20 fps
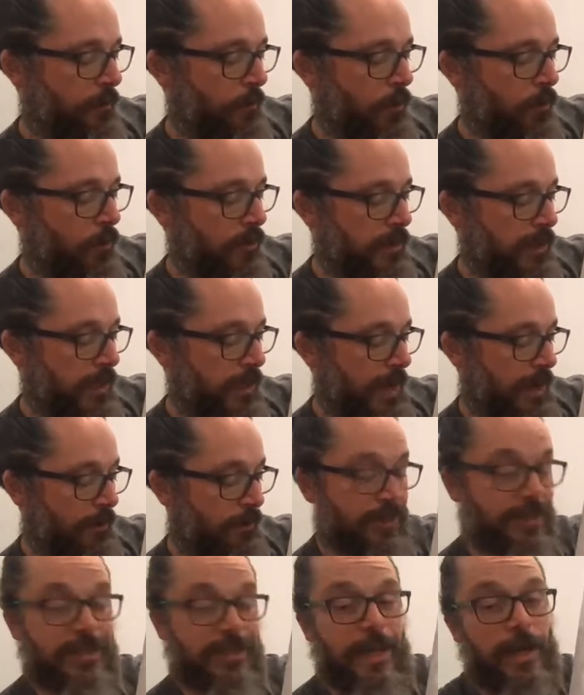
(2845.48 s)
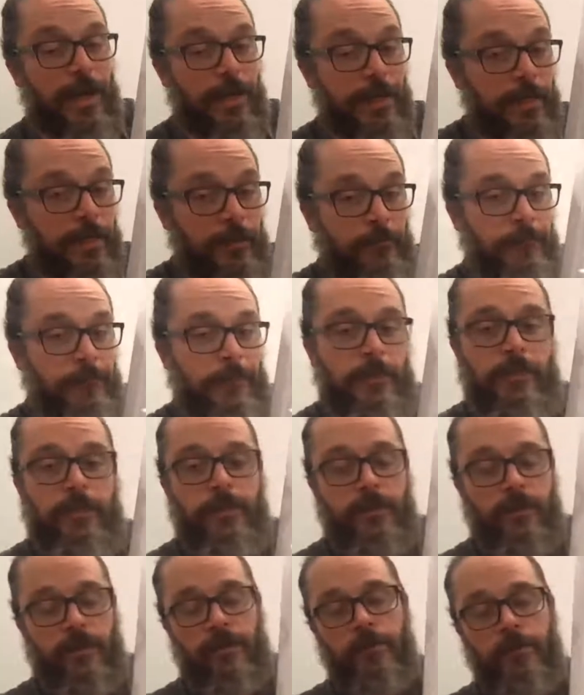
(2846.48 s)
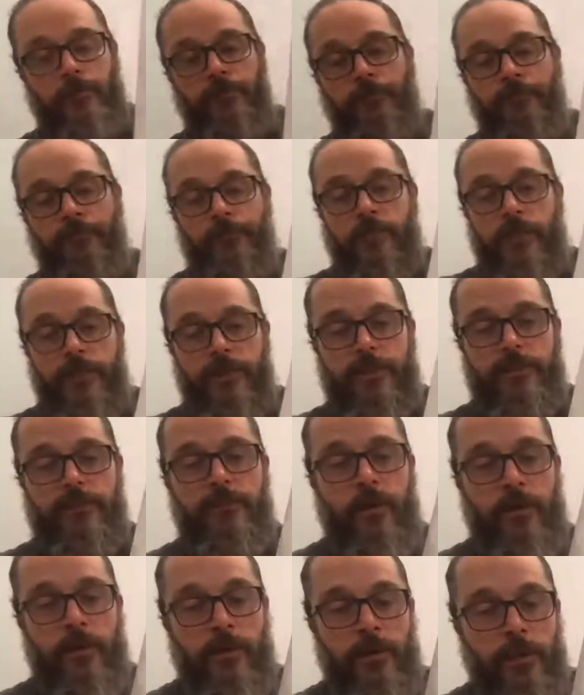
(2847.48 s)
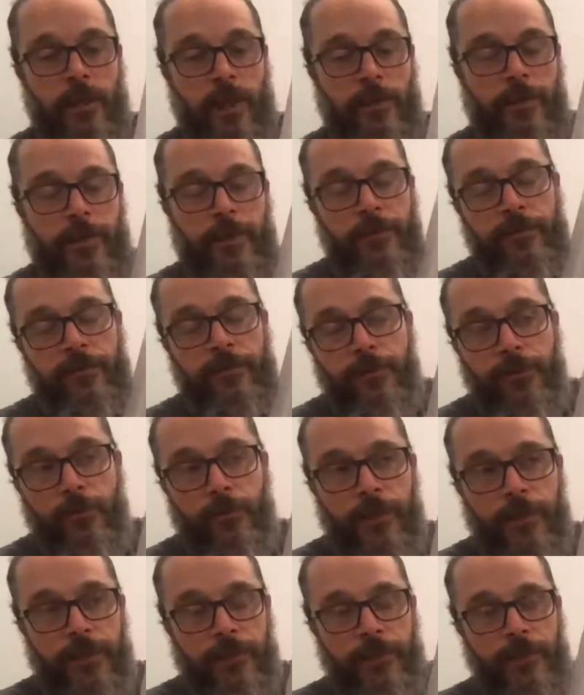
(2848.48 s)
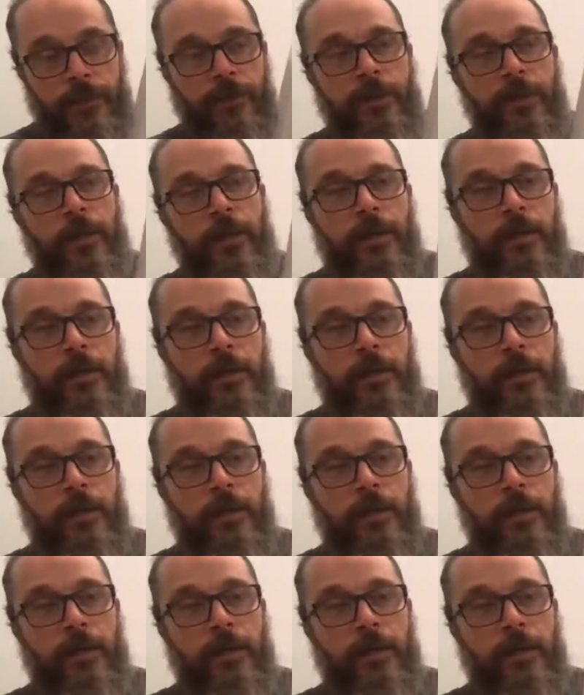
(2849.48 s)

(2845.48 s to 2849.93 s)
mostly outside this fall, and then through the winter,